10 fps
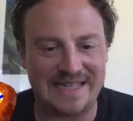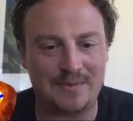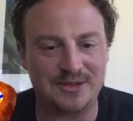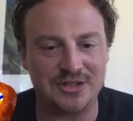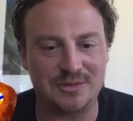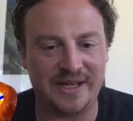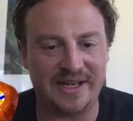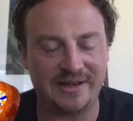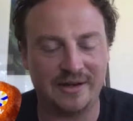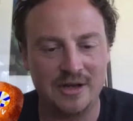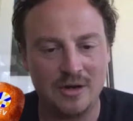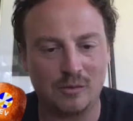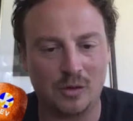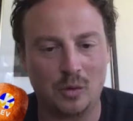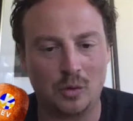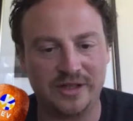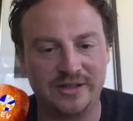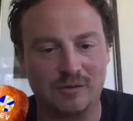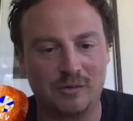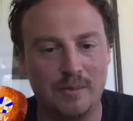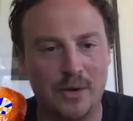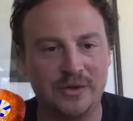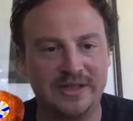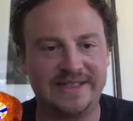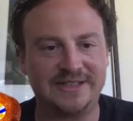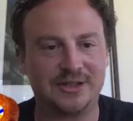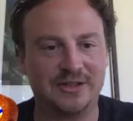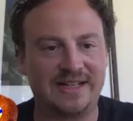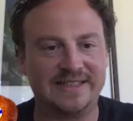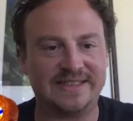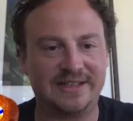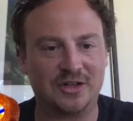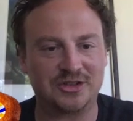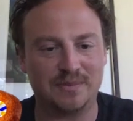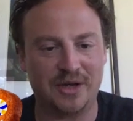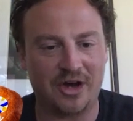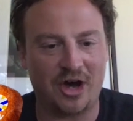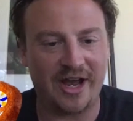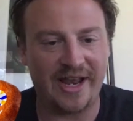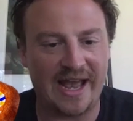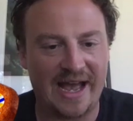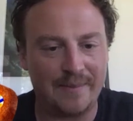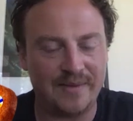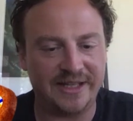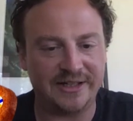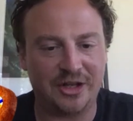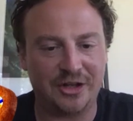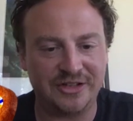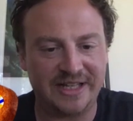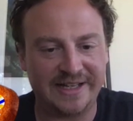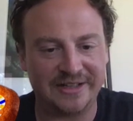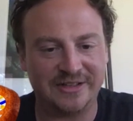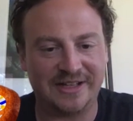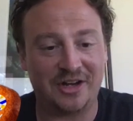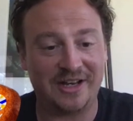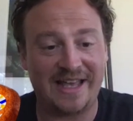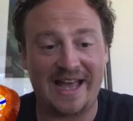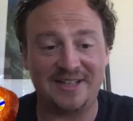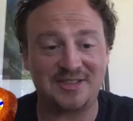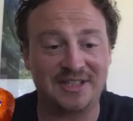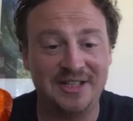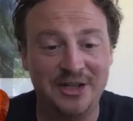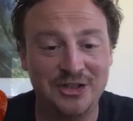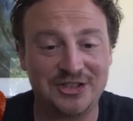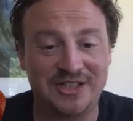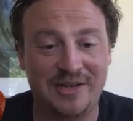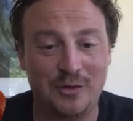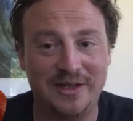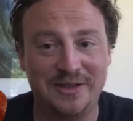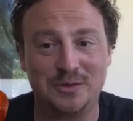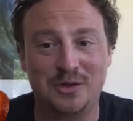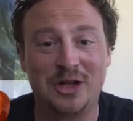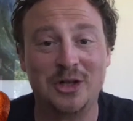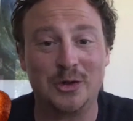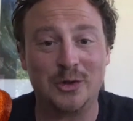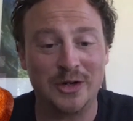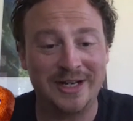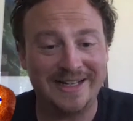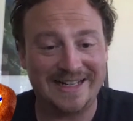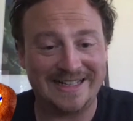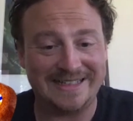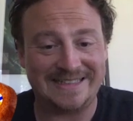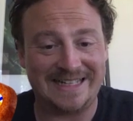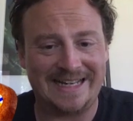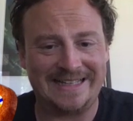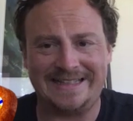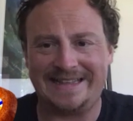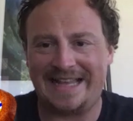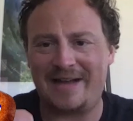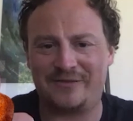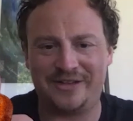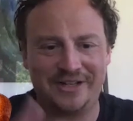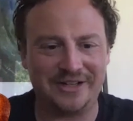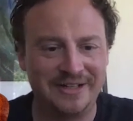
episodes are being recorded remotely. So Dan is in Luxembourg, I am in London, England, and our guest, just to give you a little clue, is in Latvia.